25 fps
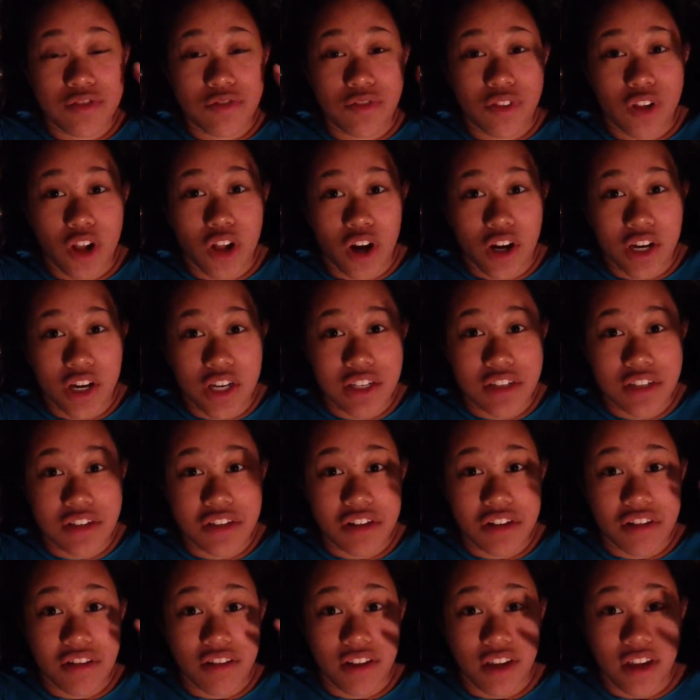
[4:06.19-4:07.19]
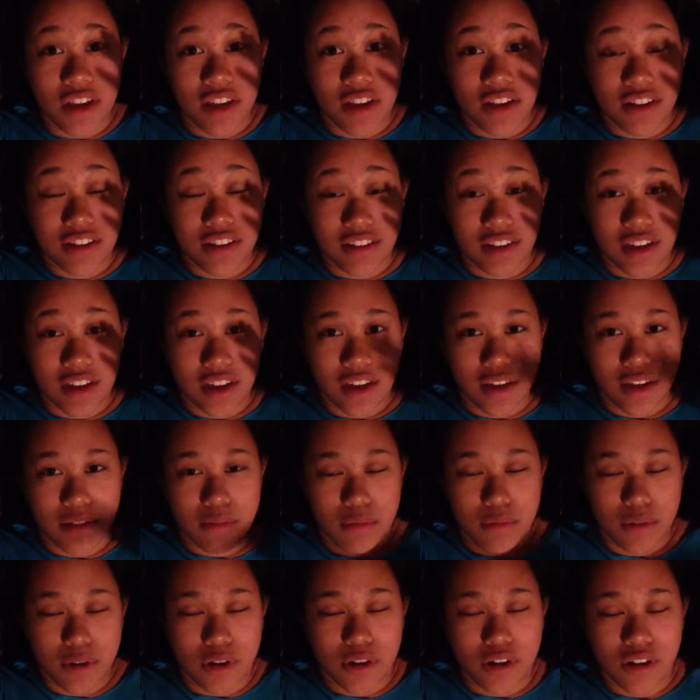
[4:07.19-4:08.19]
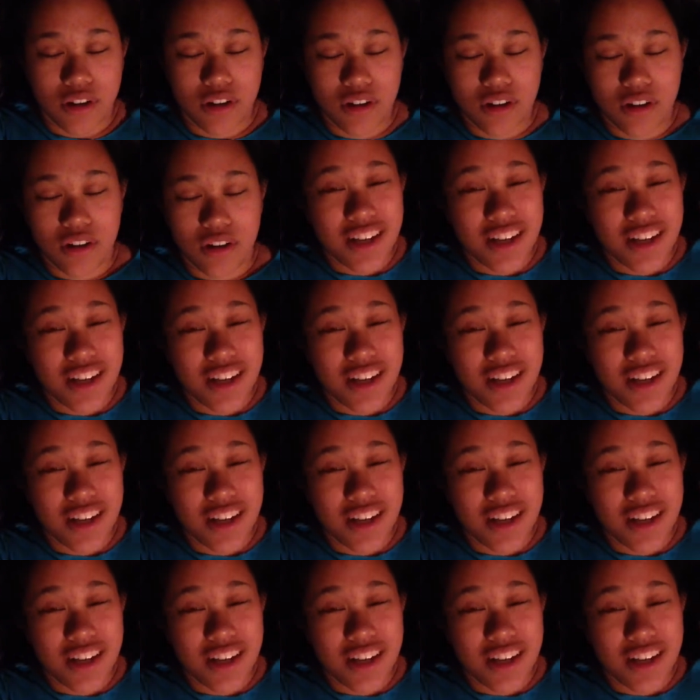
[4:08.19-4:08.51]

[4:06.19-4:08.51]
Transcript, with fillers: Vlogust Day? day? Ah.